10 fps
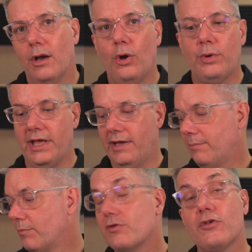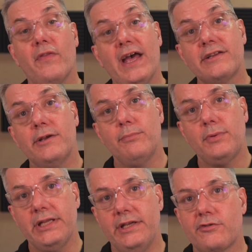Okay, so that
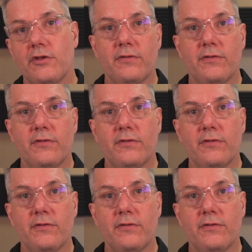completes